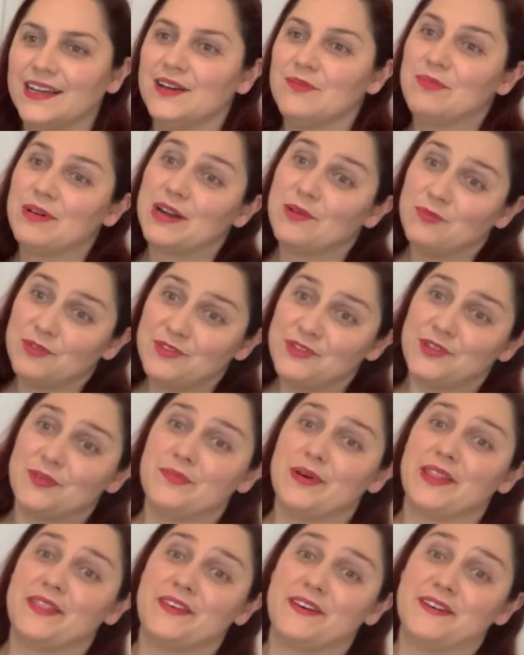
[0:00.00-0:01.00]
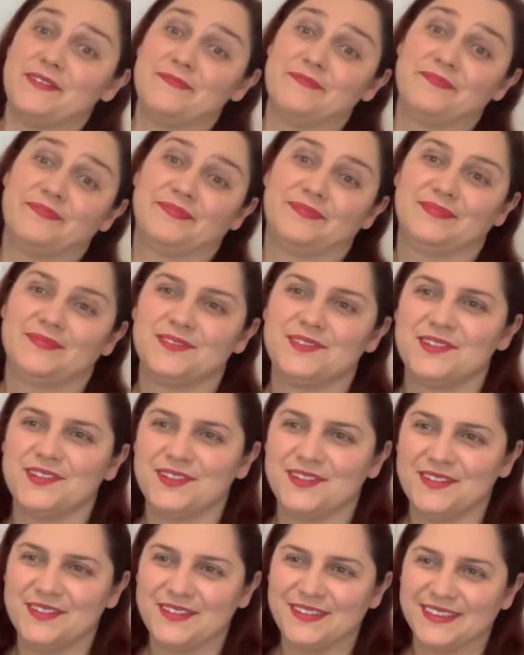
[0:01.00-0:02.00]
But I'm also mother
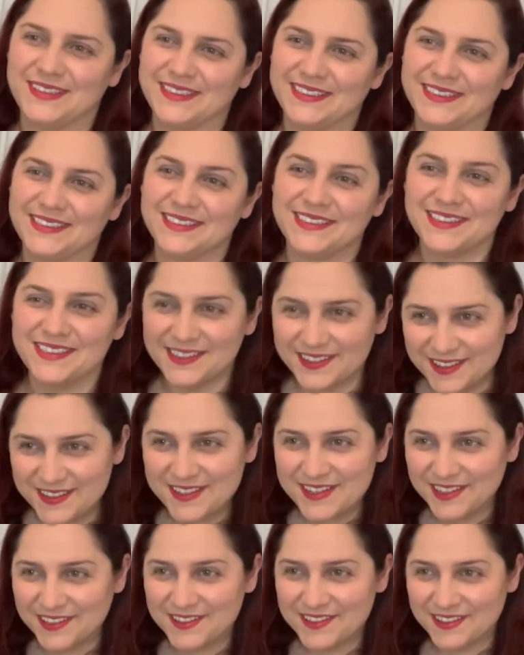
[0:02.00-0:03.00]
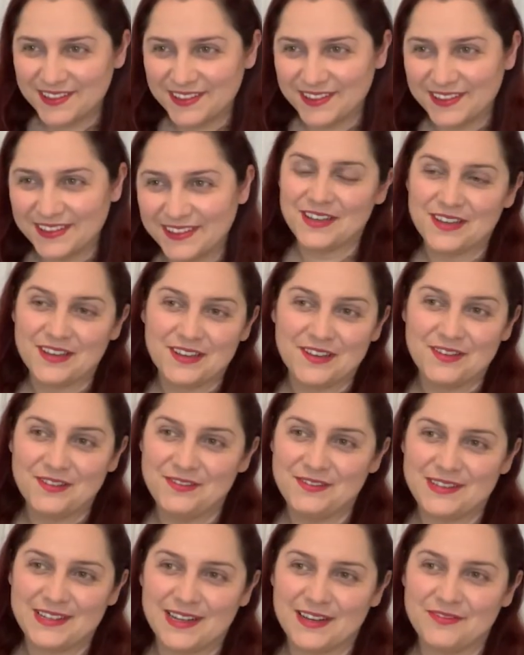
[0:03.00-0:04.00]
to 2 children
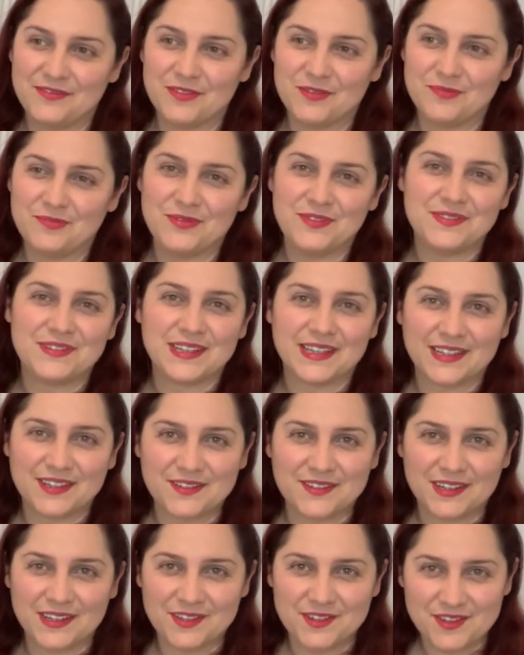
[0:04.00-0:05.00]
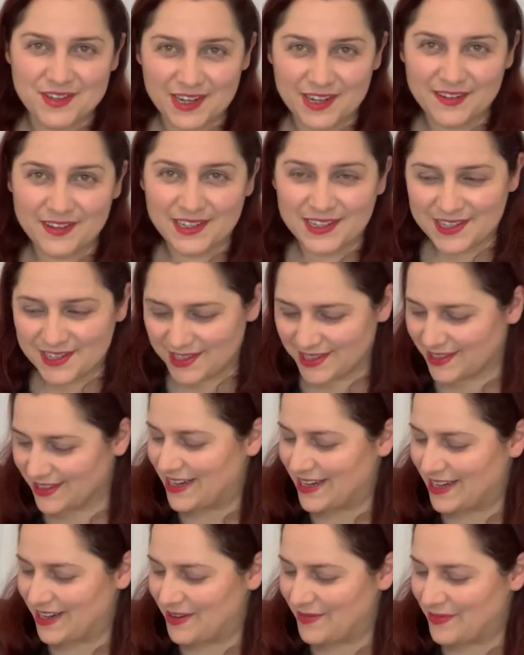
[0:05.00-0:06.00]
whose love for music I try to cherish.
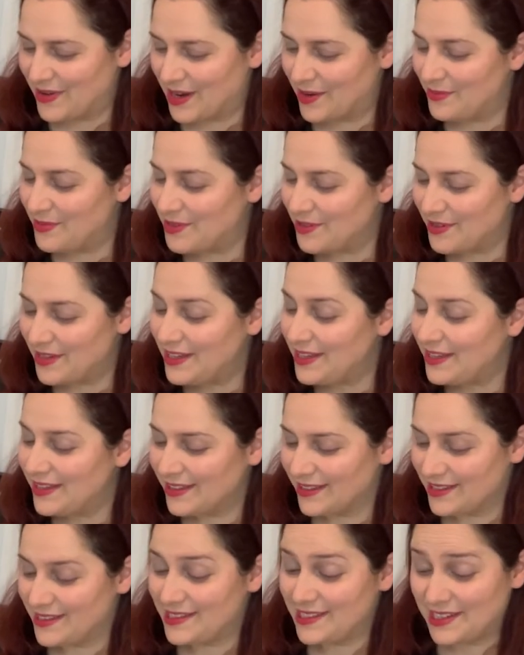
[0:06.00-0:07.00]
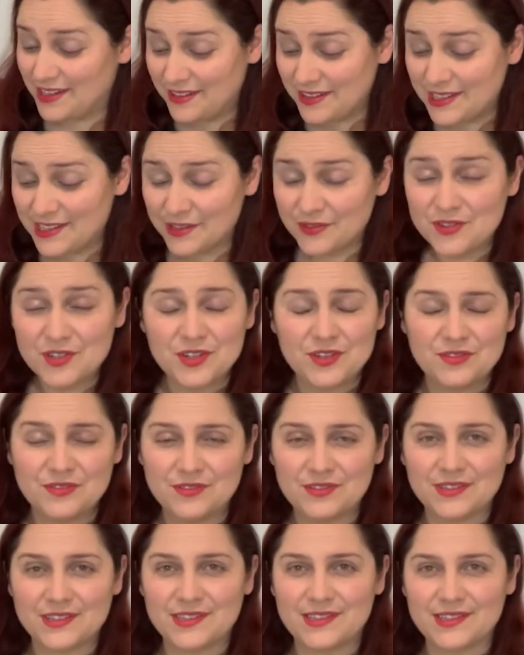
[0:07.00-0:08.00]
I'm doing a series of
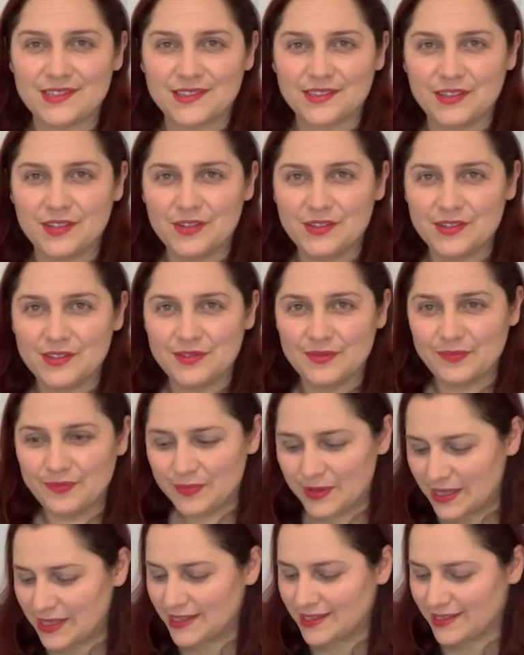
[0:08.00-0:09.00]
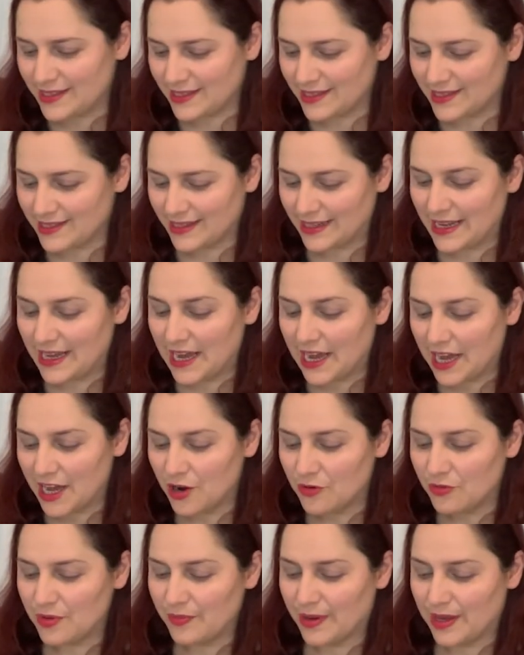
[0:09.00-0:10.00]
talks on pieces and how
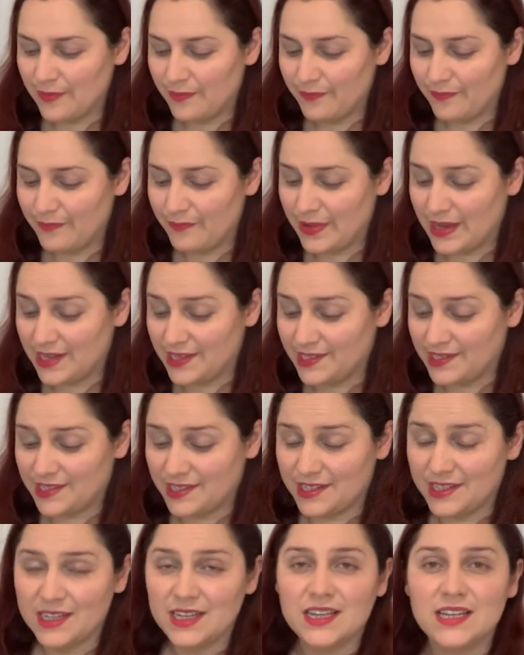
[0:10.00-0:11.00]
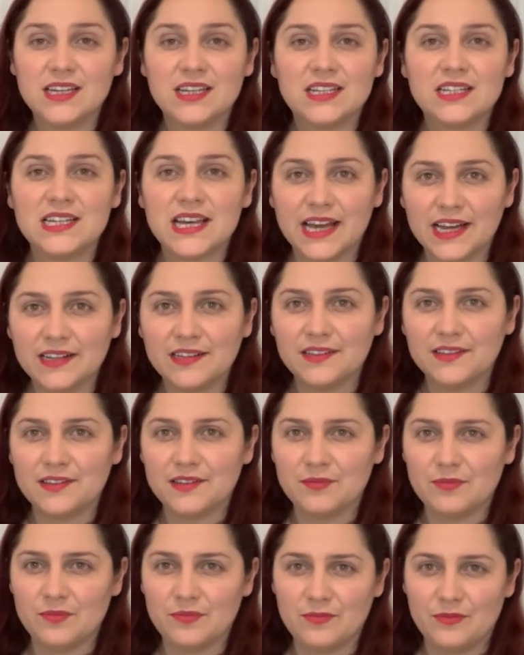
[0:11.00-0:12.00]
we might best tackle
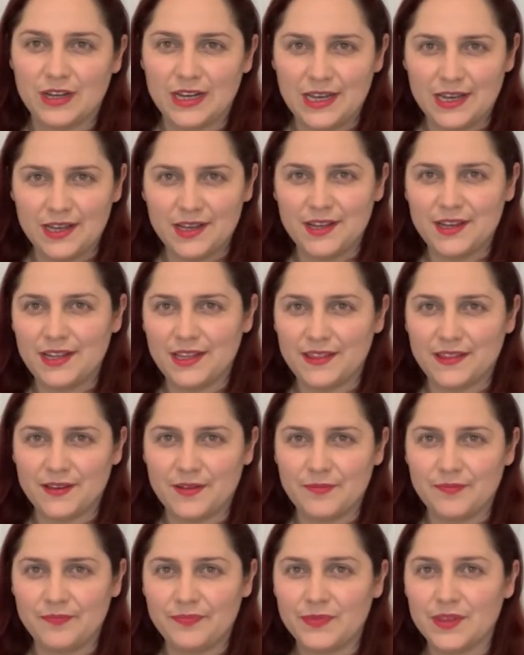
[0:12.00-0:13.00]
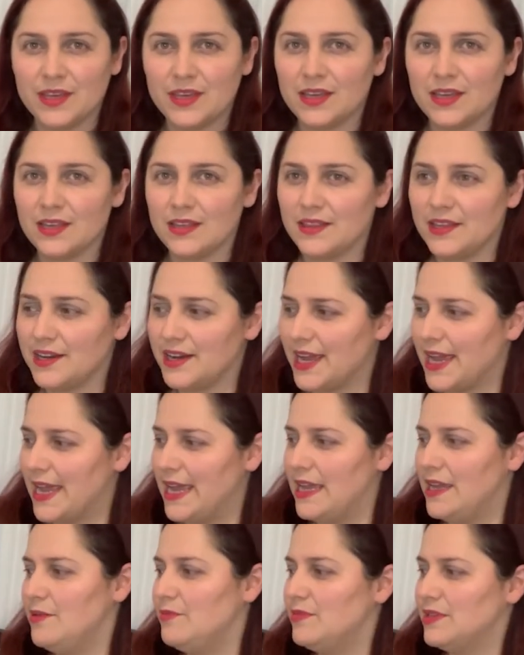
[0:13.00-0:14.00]
them when learning them. They're
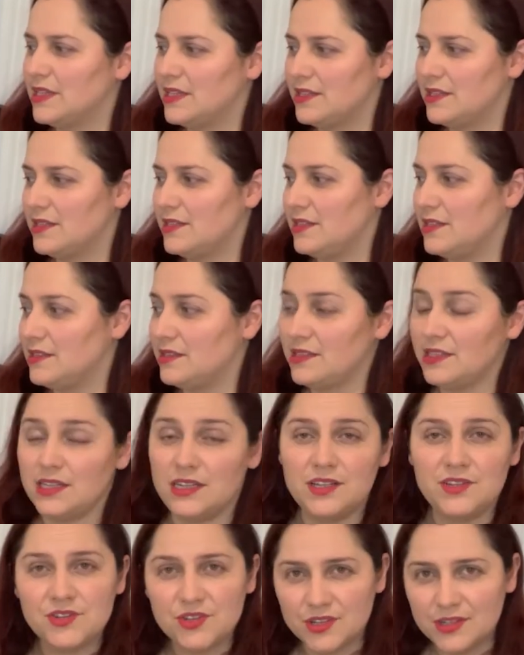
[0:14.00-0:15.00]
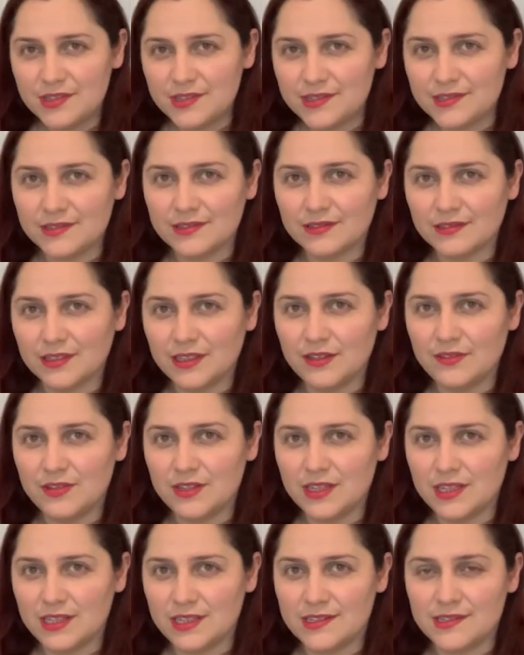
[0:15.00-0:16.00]
aimed at teachers if you
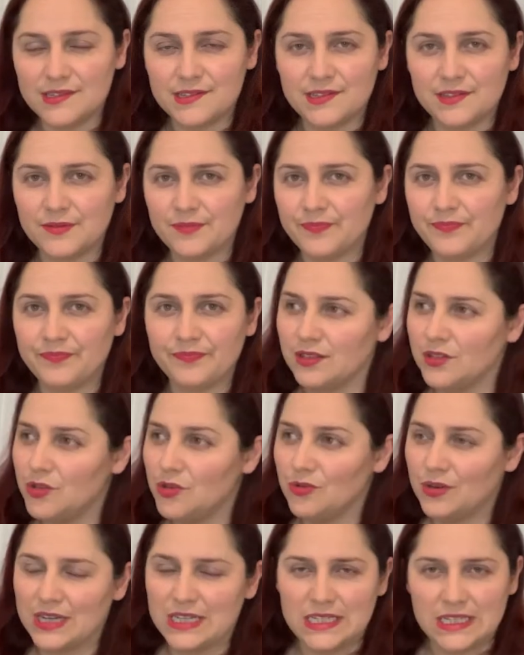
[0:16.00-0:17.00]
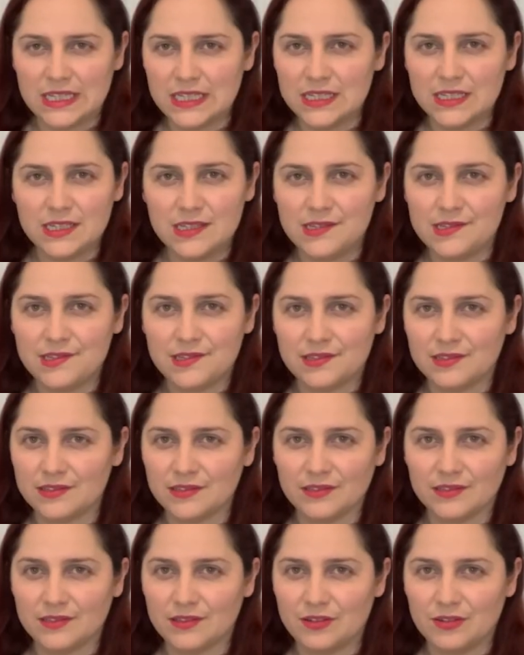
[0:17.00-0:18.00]
need some new ideas
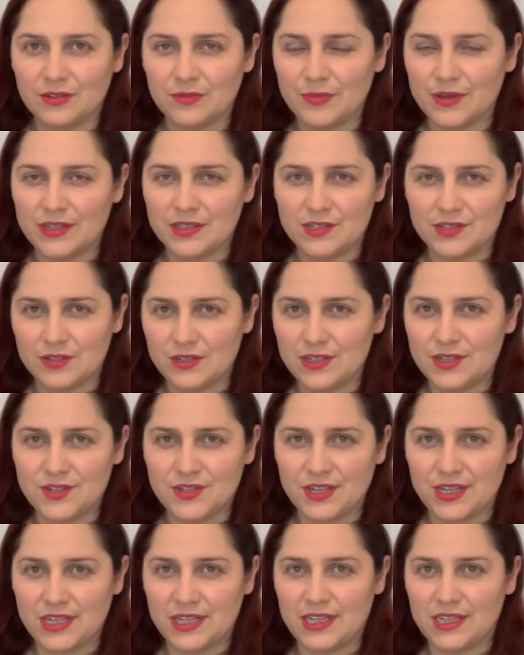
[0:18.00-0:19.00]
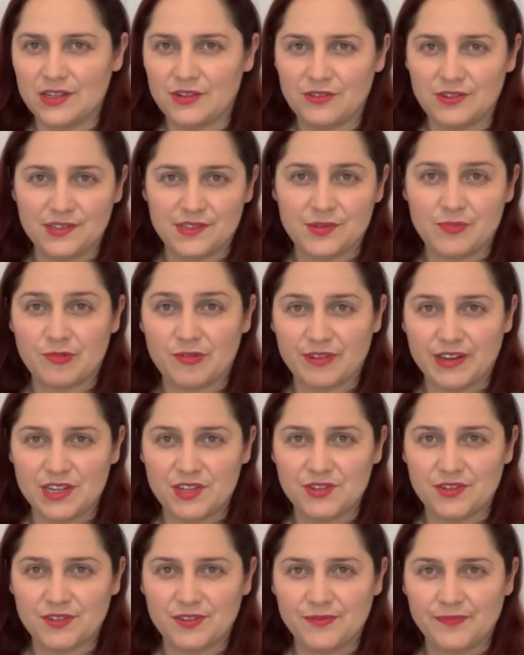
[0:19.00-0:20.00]
on methodology or
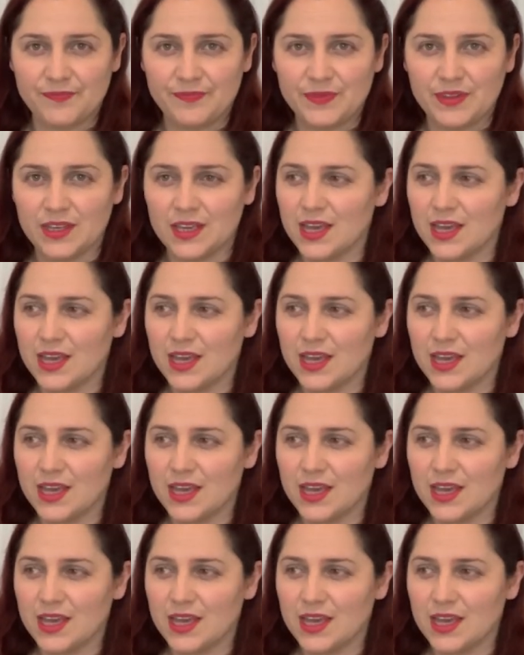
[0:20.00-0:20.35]
inspiration.